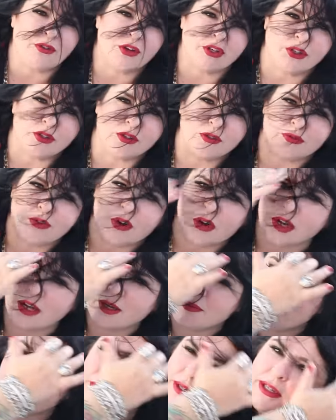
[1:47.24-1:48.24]
a good
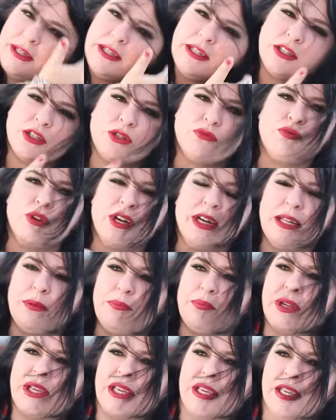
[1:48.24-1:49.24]
vibe to really
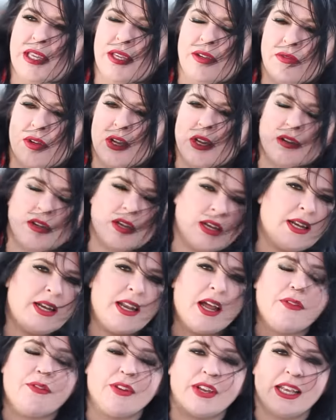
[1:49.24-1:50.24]
be a
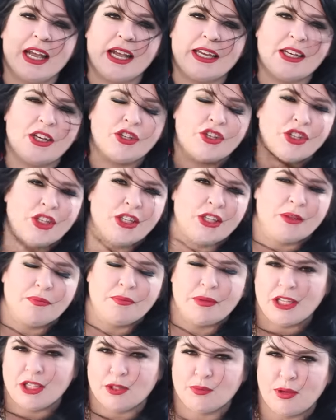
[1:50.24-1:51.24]
loving energy that
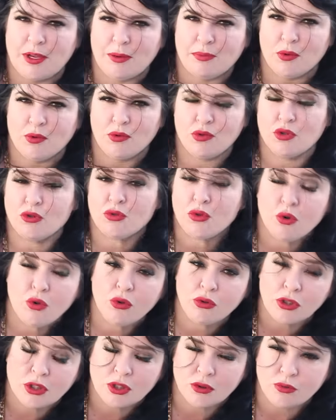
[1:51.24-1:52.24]
makes people
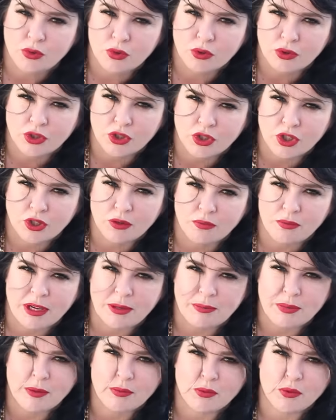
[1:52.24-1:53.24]
drawn towards you,
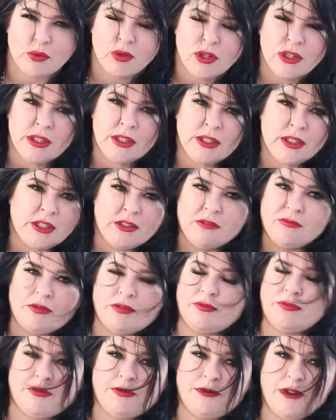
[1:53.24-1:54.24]
make people
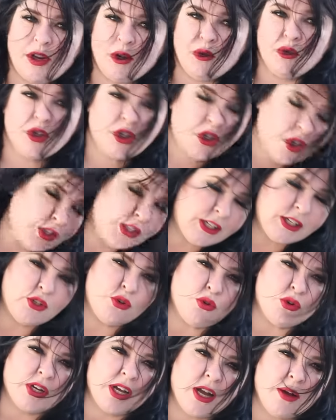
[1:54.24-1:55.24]
feel good in
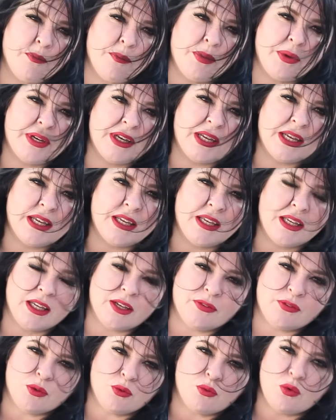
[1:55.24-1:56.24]
your company,
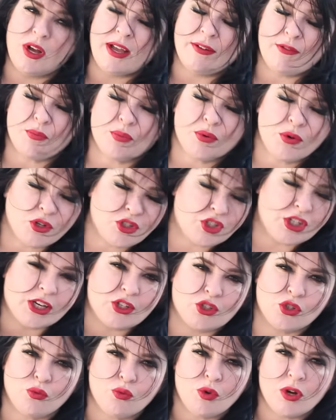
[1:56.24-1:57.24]
if you whatever
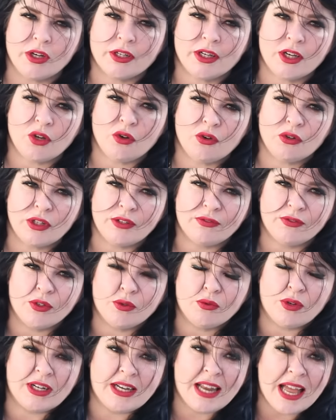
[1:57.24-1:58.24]
projects you're working on, if
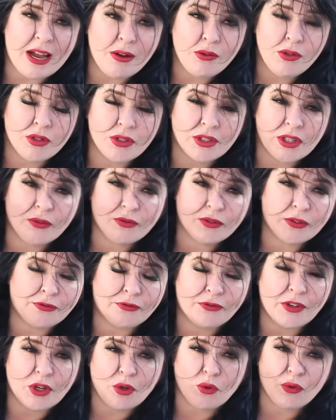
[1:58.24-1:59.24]
you allow yourself to
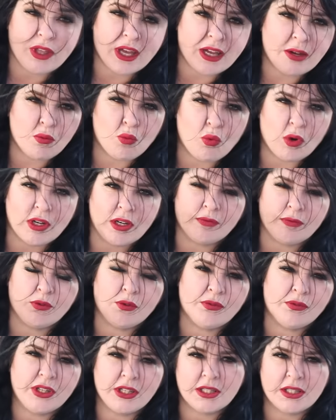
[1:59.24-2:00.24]
feel that
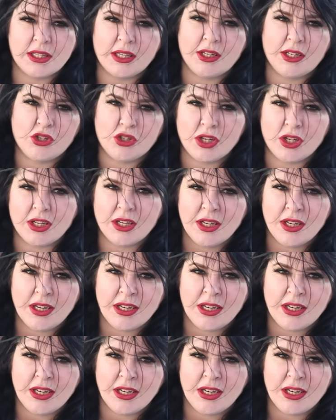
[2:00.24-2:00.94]
wonderful Venus energy,